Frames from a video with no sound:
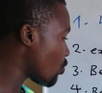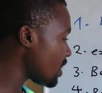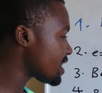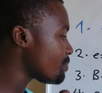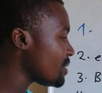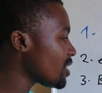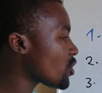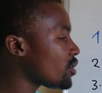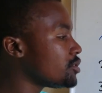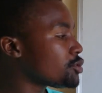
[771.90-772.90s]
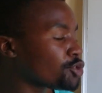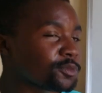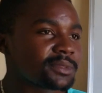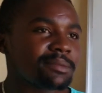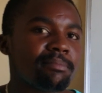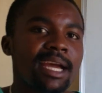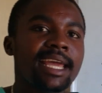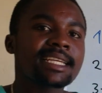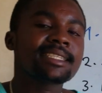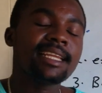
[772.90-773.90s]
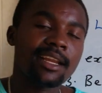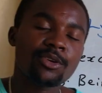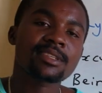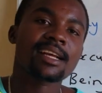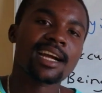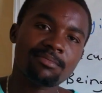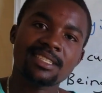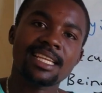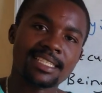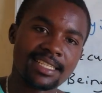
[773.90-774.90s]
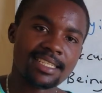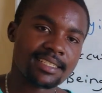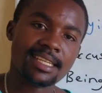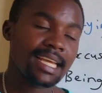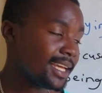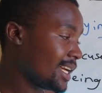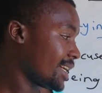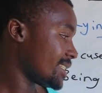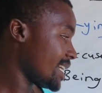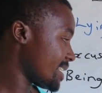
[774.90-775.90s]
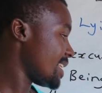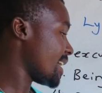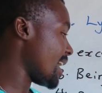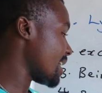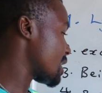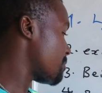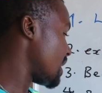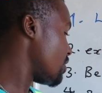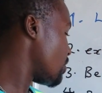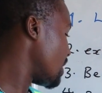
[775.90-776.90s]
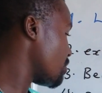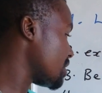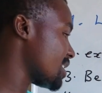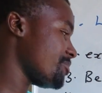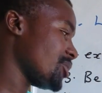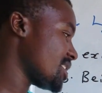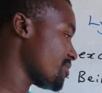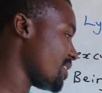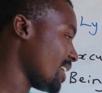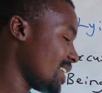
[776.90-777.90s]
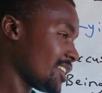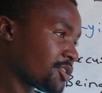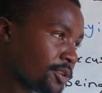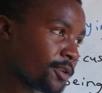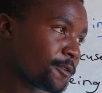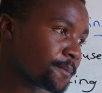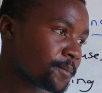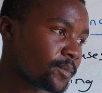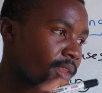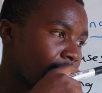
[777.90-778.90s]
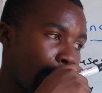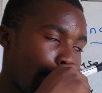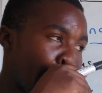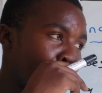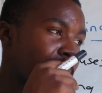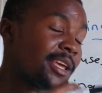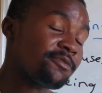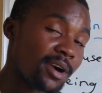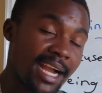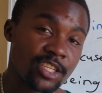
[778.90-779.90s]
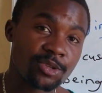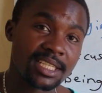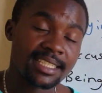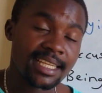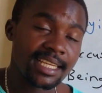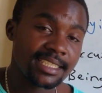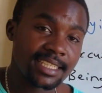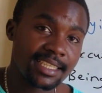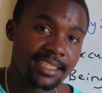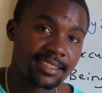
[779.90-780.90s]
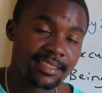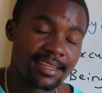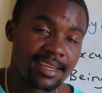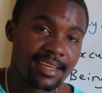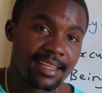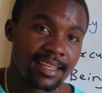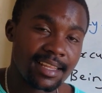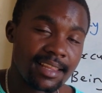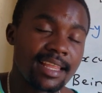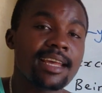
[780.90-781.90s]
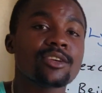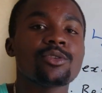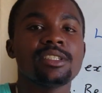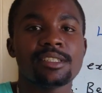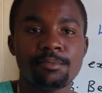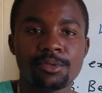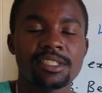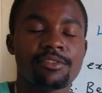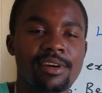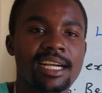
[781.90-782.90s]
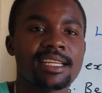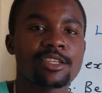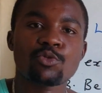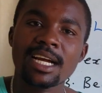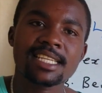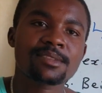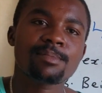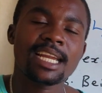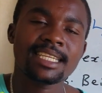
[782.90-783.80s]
quit being consumed by external circumstances, just like I explained on contributing factors. So they focus on intention than contributing factors. What is my